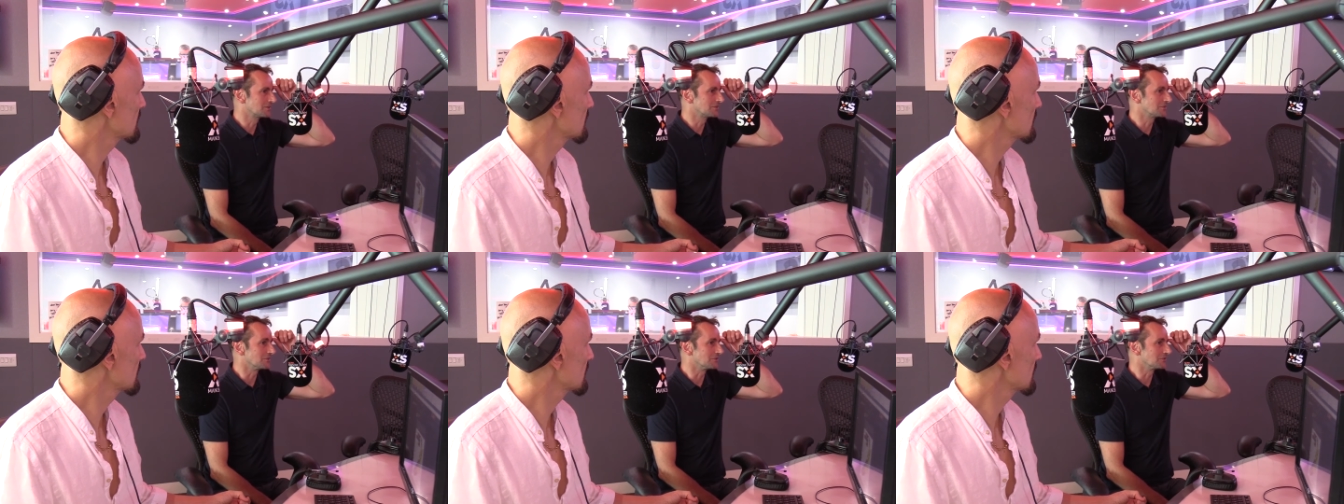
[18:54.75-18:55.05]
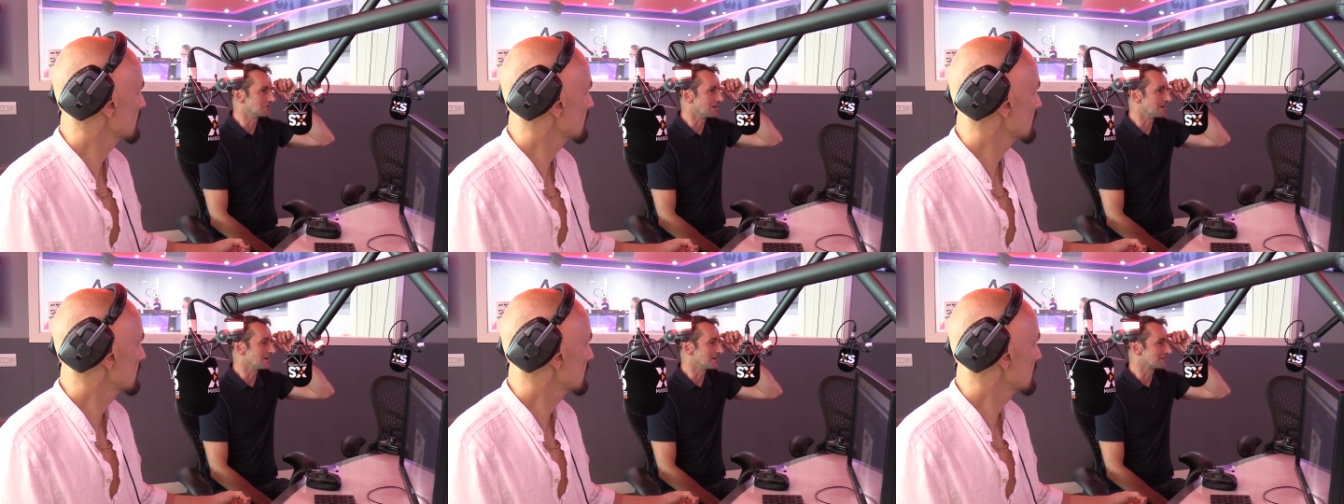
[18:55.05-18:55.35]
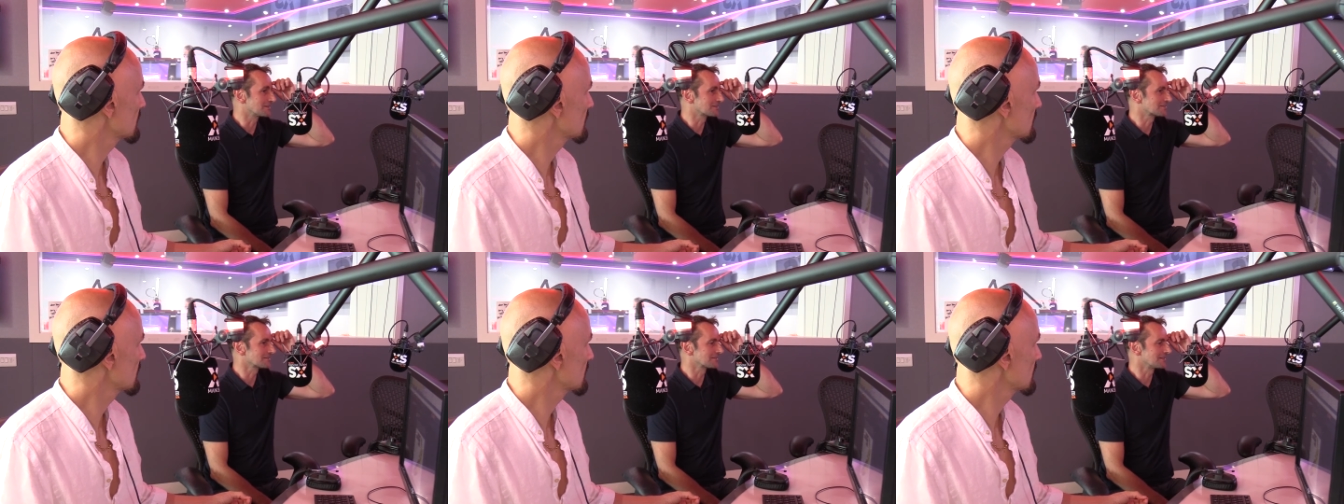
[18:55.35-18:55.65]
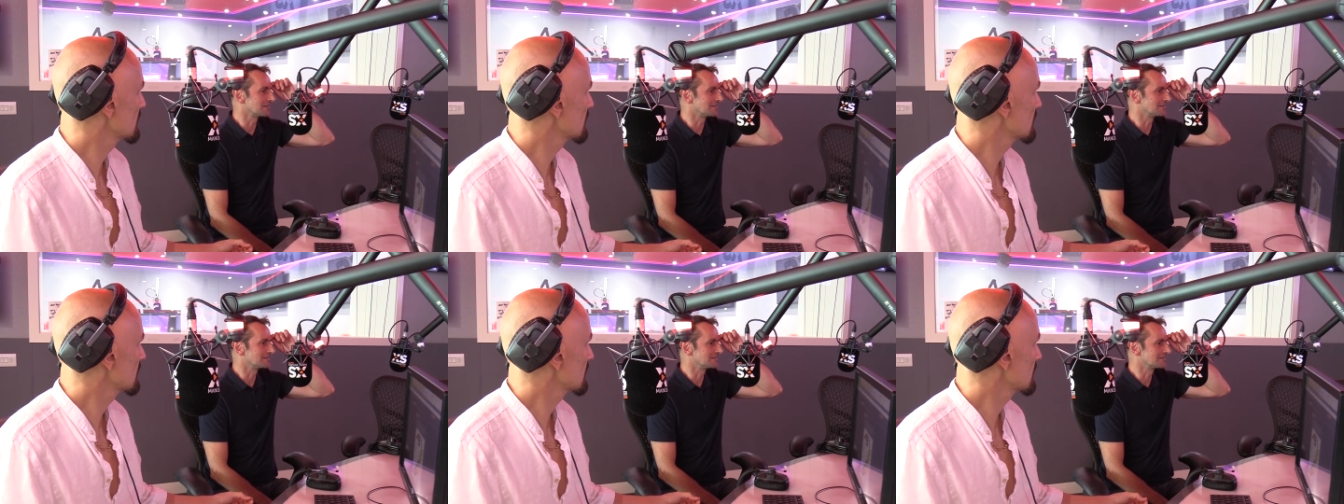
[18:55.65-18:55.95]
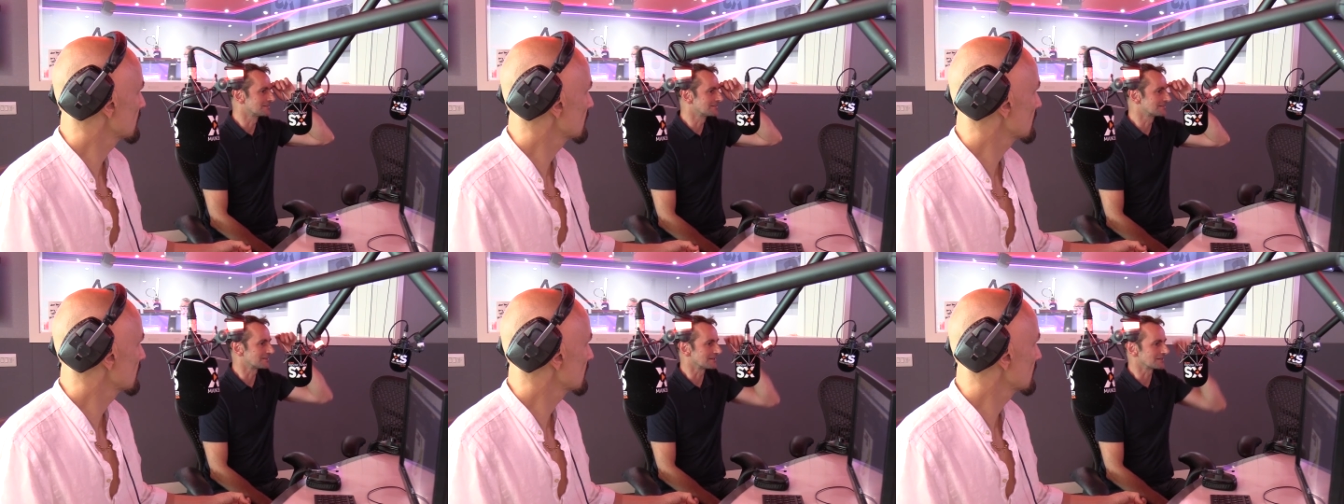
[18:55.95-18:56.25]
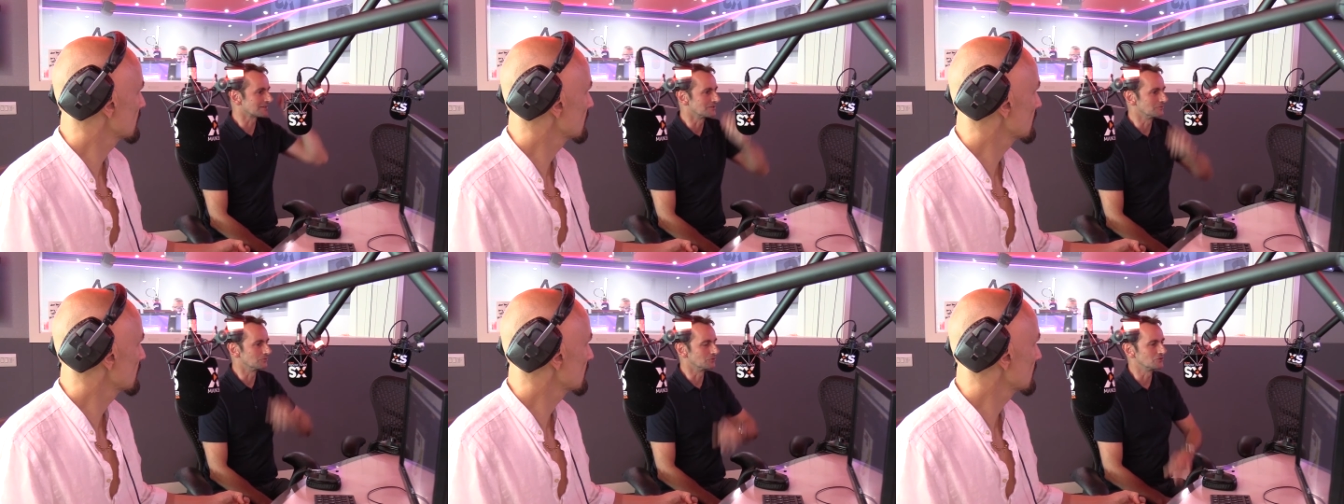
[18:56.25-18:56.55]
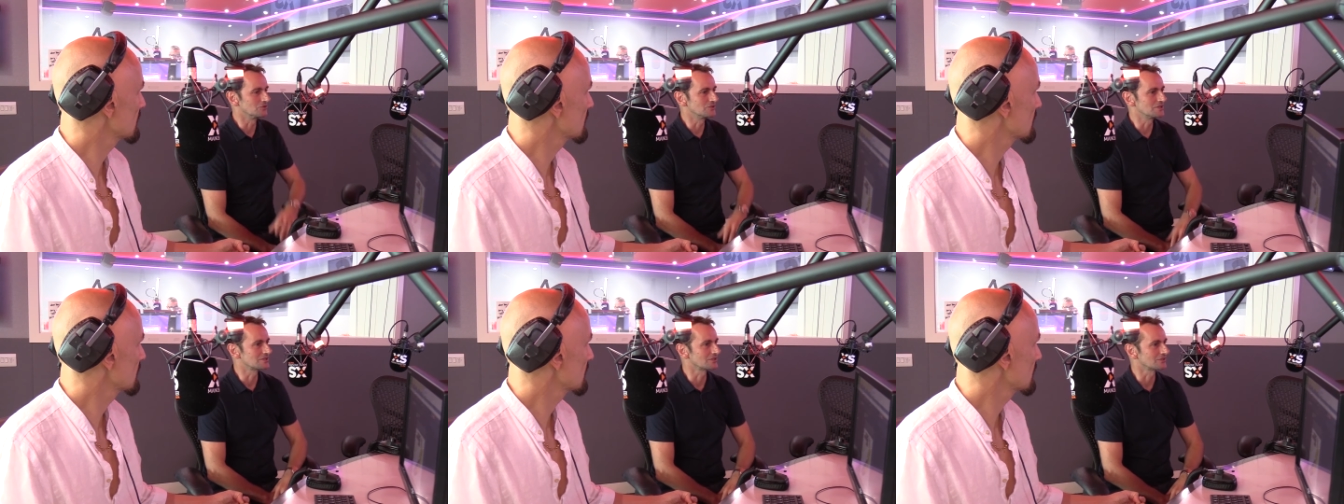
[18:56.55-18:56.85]
you guys and taking the
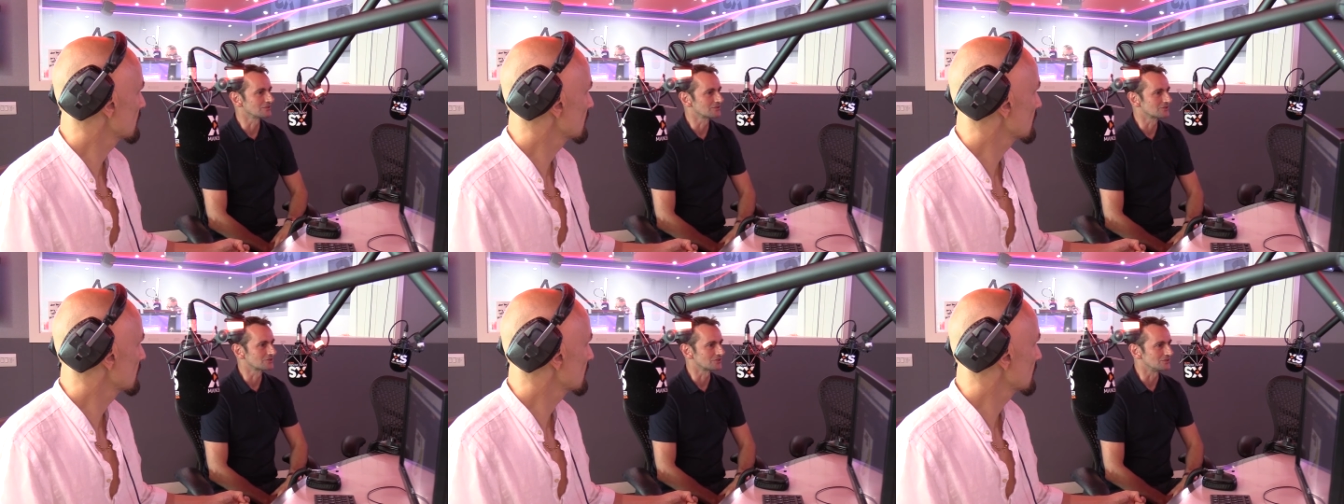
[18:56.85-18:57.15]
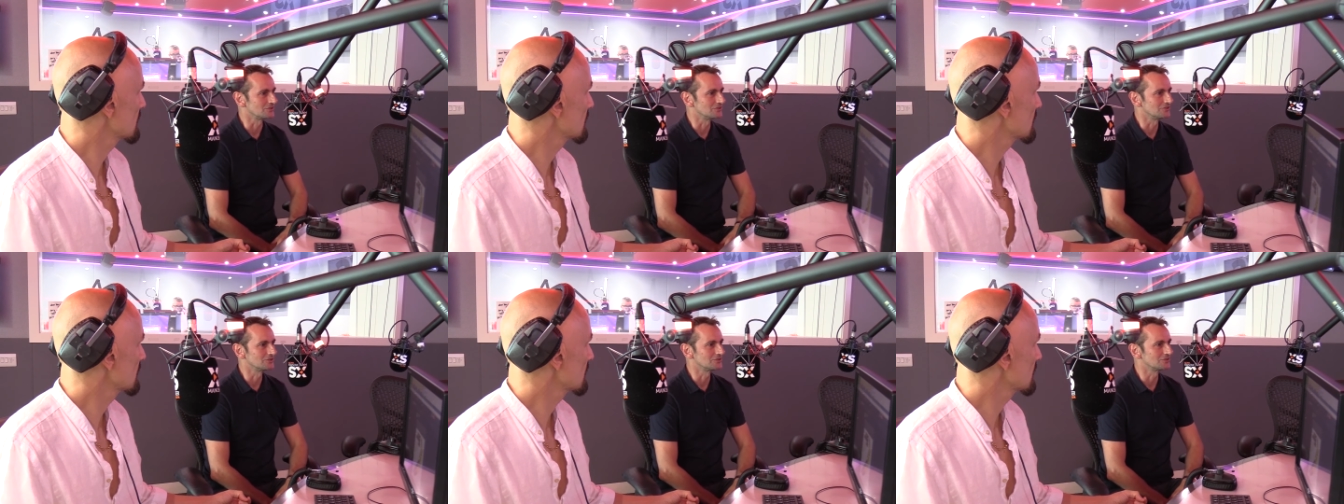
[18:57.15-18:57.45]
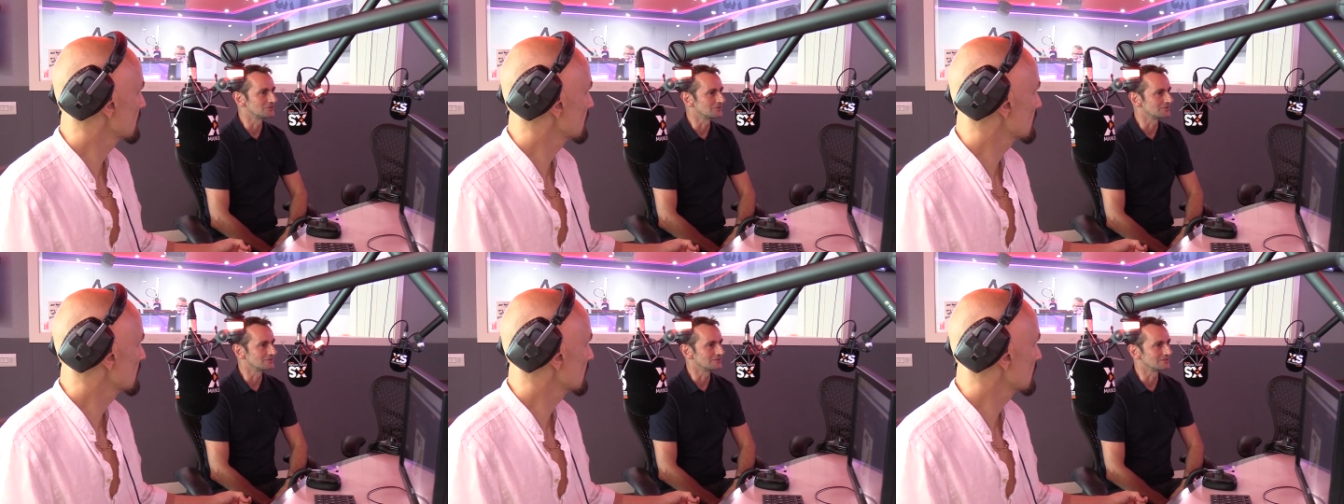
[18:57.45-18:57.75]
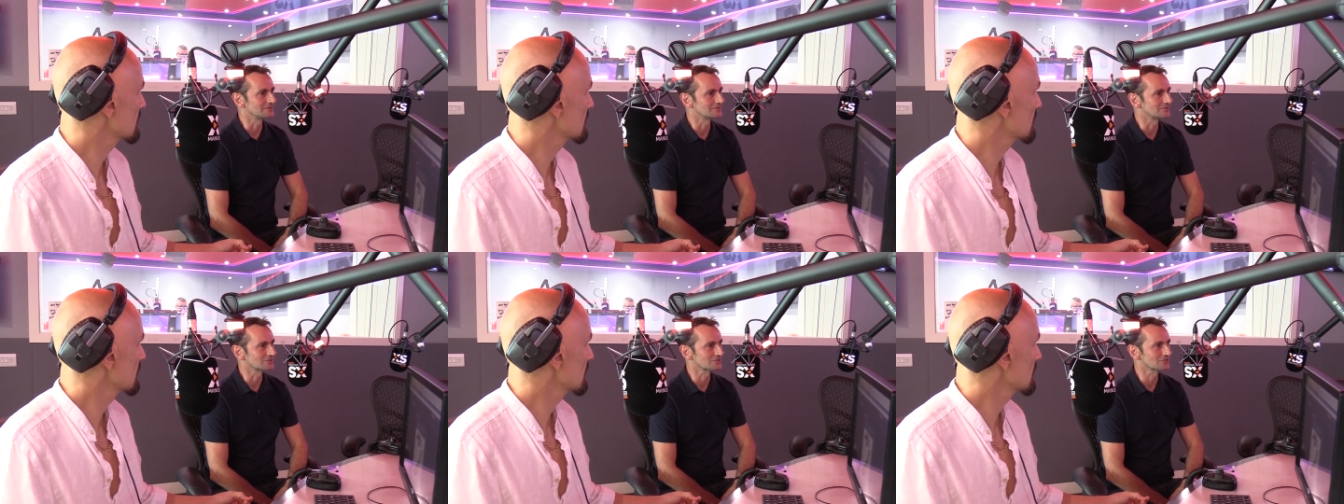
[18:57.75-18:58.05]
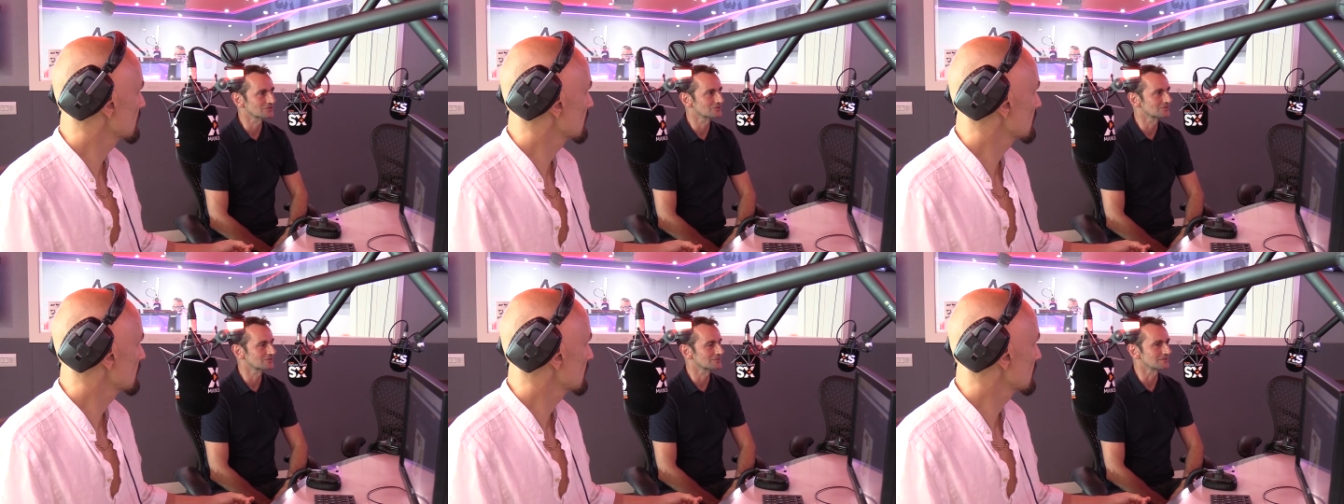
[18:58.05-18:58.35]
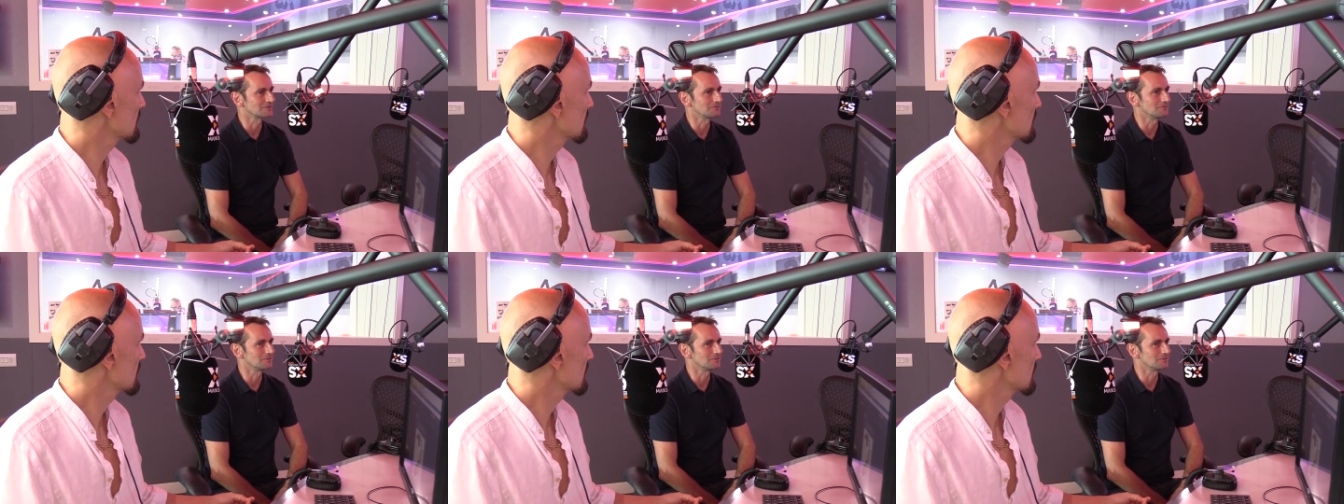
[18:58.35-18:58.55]
Mondays on tour and just